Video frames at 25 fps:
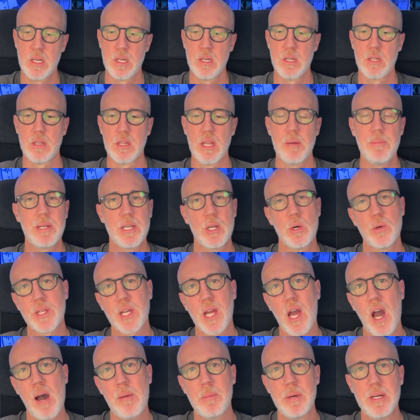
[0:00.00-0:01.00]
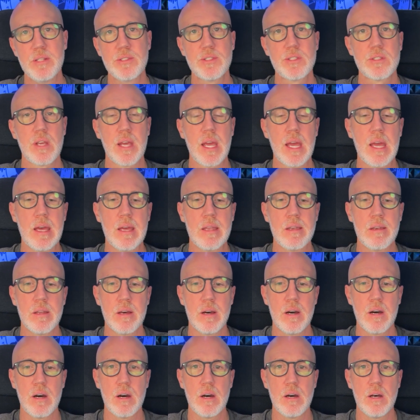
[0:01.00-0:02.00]
Let me know in the comments. And
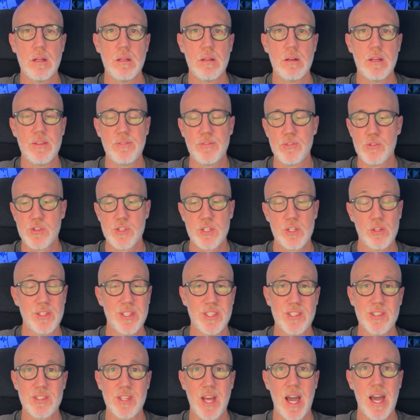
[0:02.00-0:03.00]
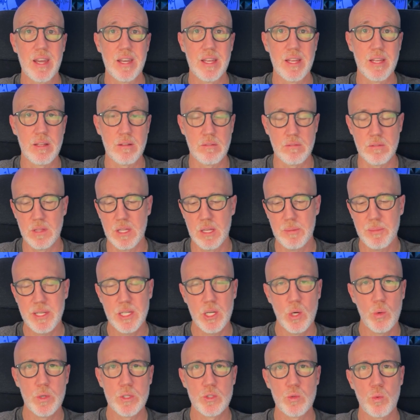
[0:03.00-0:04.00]
uh, if you're still deciding, let me
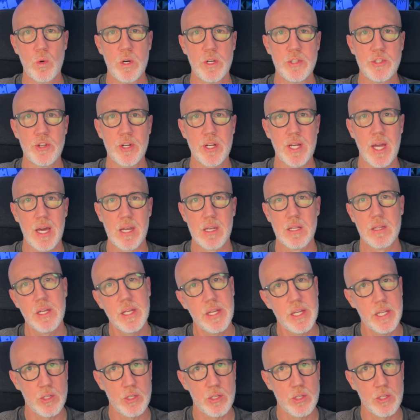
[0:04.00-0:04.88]
know which one you're kind of leaning